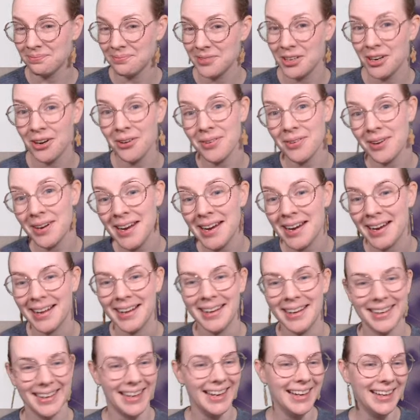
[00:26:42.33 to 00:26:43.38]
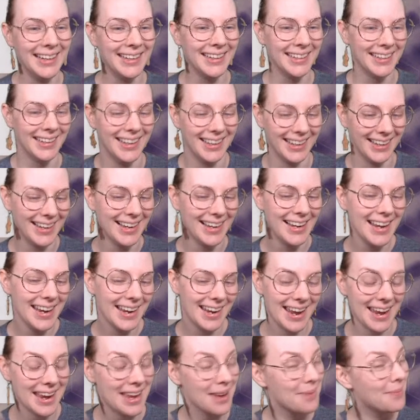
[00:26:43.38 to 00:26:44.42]
don't need it.
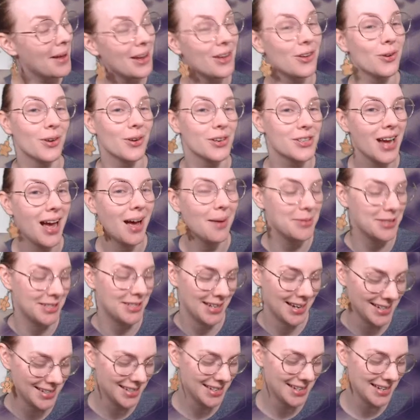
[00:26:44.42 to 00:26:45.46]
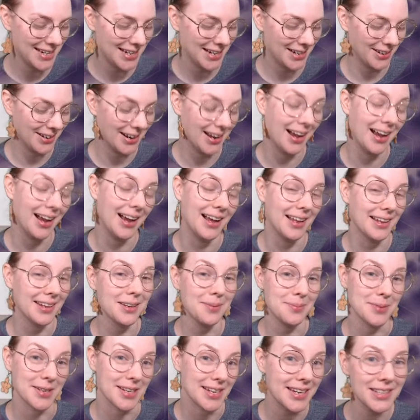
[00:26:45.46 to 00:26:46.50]
It can make your job as an engineer a
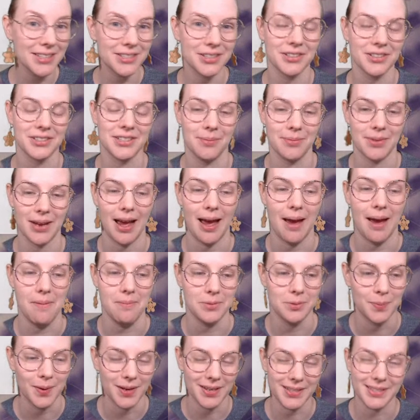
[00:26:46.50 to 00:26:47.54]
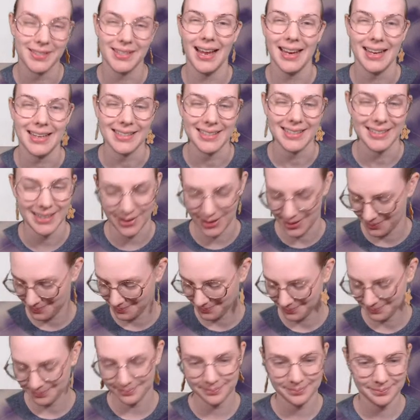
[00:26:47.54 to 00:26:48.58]
little bit easier sometimes, but it's not necessary.
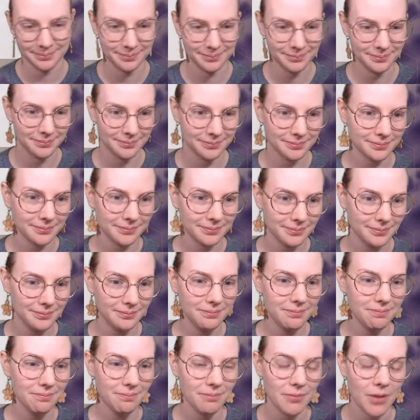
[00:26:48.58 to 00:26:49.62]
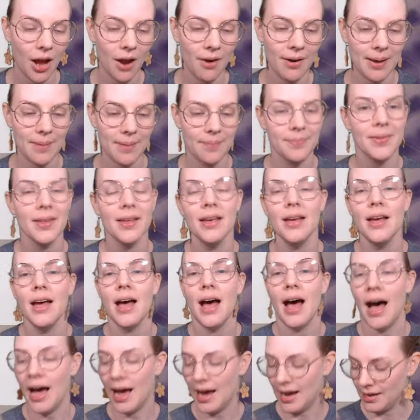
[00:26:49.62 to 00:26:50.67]
All right,
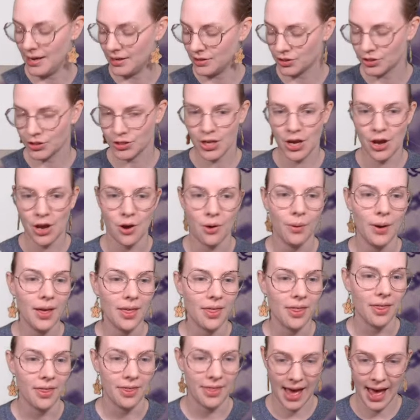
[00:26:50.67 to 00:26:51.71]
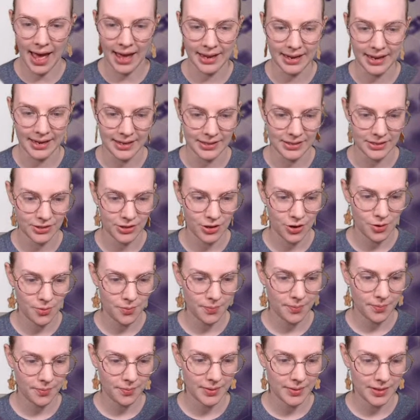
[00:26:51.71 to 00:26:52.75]
so that is,
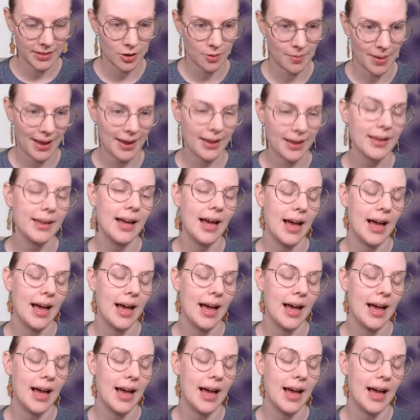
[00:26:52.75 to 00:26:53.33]
let's go back.